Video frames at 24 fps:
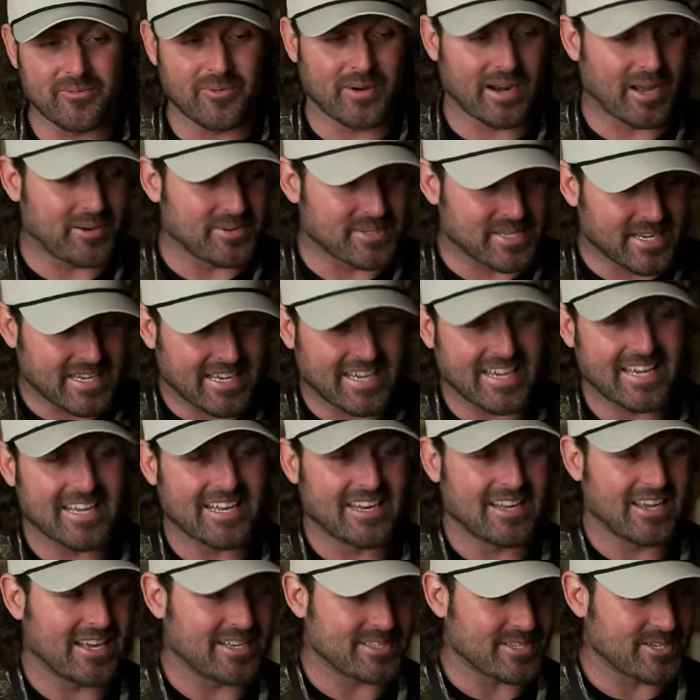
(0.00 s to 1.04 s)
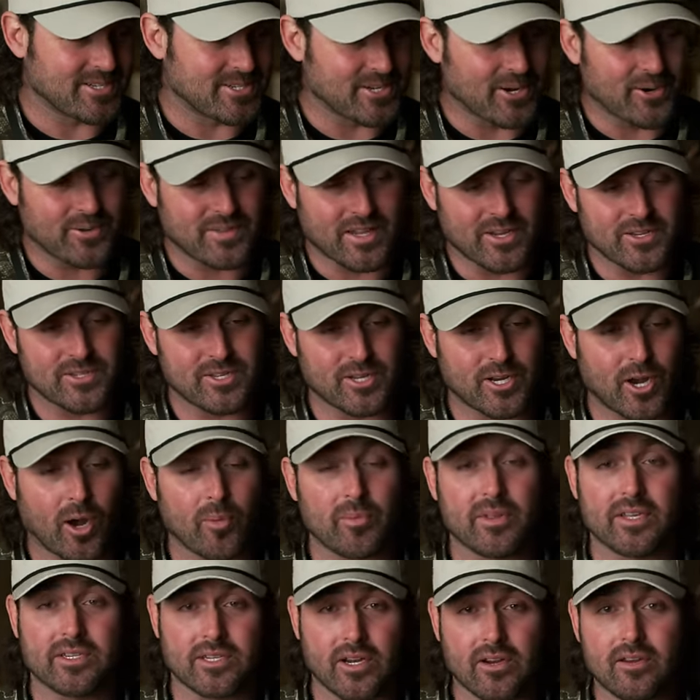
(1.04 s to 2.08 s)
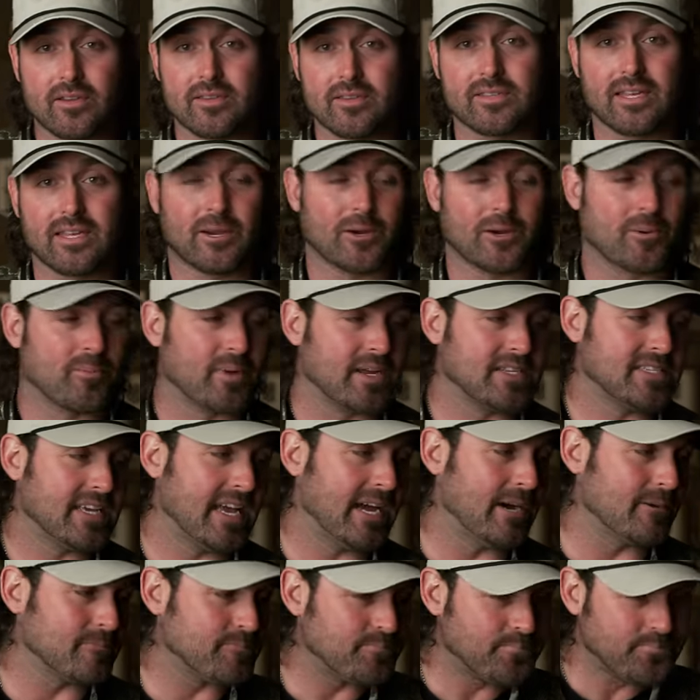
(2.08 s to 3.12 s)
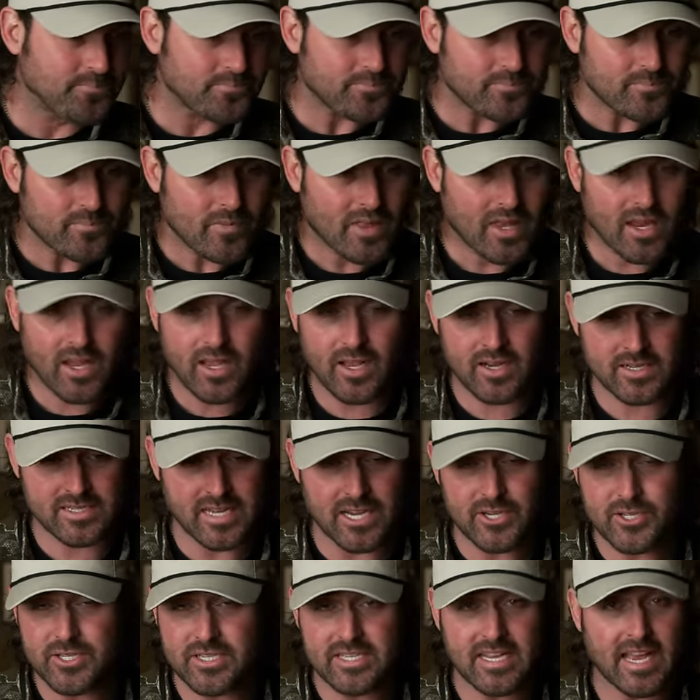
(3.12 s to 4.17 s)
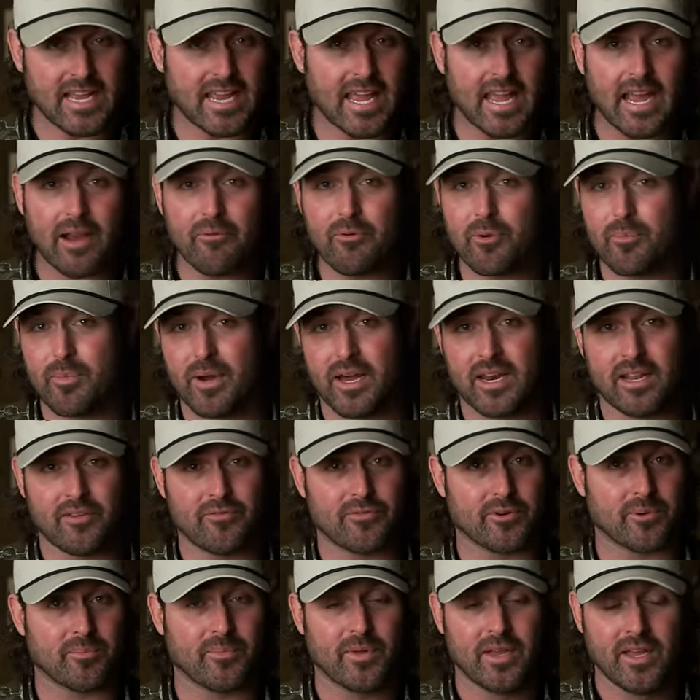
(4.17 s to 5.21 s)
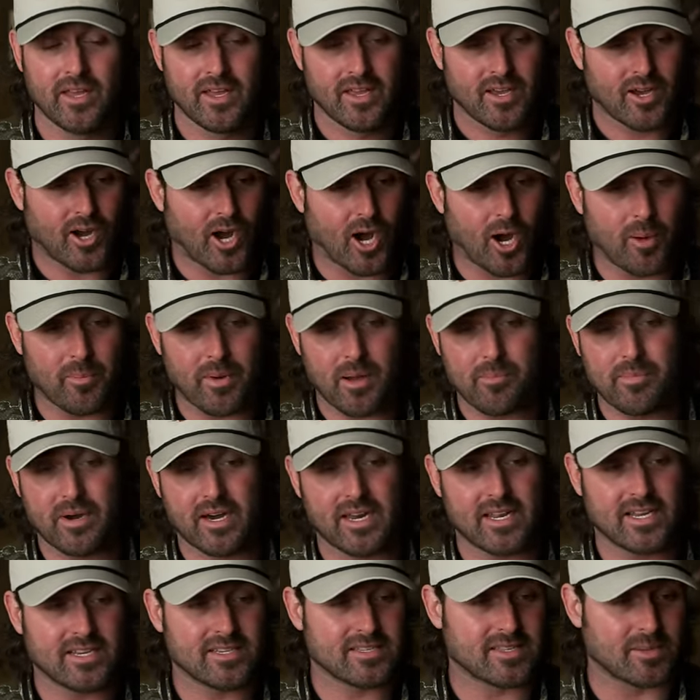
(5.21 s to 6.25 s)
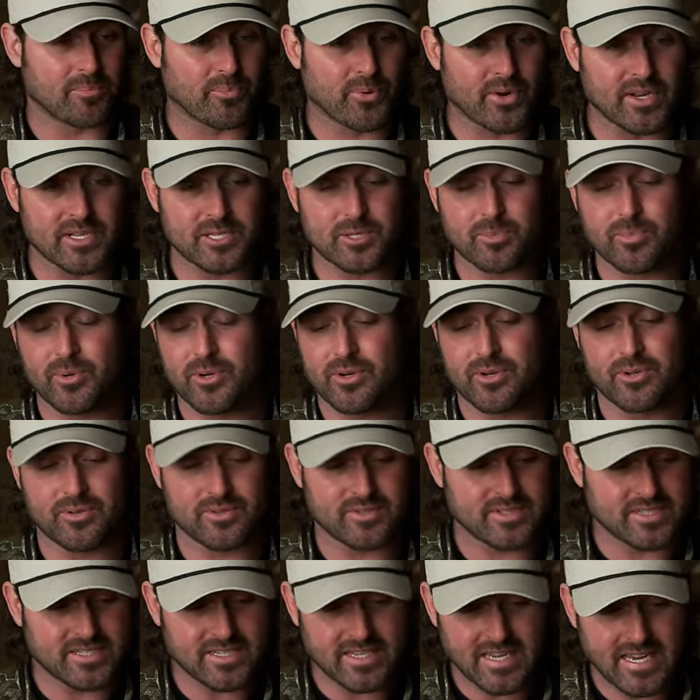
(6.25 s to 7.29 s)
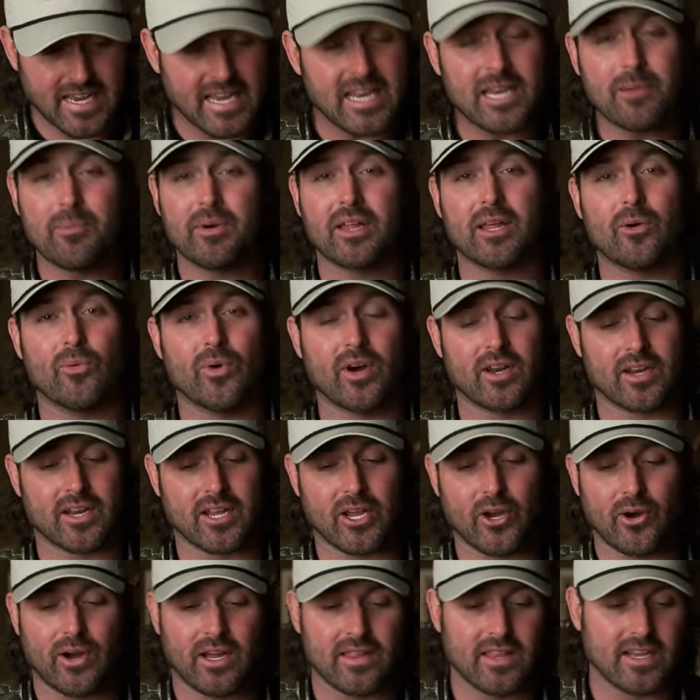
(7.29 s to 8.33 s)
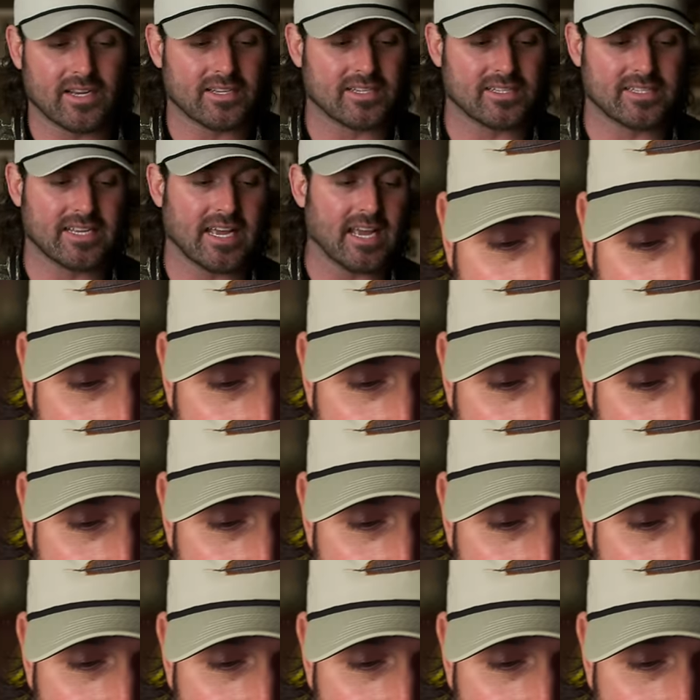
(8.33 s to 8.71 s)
in when I was a kid, as a joke, they used to call me the turkey slayer in my town, because I used to take everybody from all my buddies, the principal, anybody that wanted to go, I'd like to